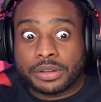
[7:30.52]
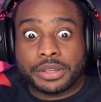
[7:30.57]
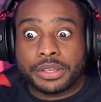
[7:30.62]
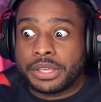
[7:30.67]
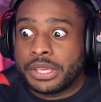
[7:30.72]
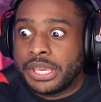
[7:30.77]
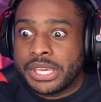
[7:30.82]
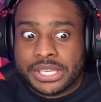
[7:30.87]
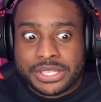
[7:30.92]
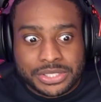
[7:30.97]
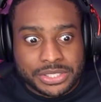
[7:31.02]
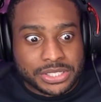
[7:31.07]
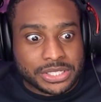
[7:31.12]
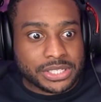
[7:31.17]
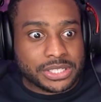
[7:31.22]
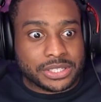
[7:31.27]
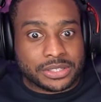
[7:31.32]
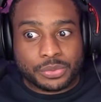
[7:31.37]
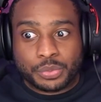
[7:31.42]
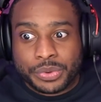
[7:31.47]

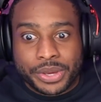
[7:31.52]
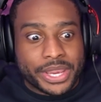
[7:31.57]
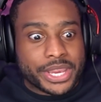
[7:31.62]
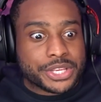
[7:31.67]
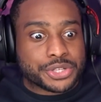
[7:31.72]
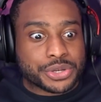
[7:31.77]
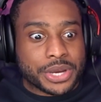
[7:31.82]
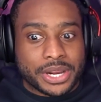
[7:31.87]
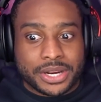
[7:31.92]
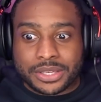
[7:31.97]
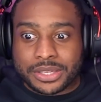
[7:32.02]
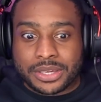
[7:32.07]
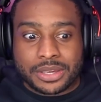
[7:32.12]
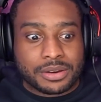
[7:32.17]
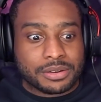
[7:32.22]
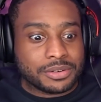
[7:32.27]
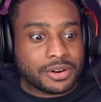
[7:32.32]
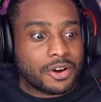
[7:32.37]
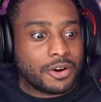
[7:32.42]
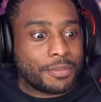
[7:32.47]
Easy. We ain't trying to
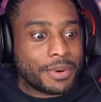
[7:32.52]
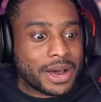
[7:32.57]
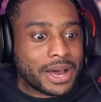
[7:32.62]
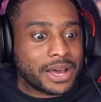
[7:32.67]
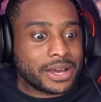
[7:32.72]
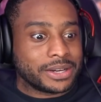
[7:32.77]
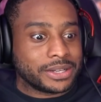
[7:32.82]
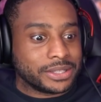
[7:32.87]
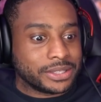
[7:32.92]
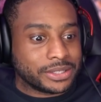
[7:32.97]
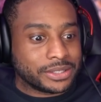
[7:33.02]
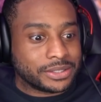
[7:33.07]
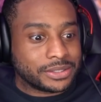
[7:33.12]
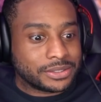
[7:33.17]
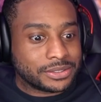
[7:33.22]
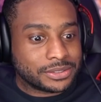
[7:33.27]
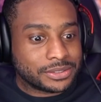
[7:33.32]
kill nobody.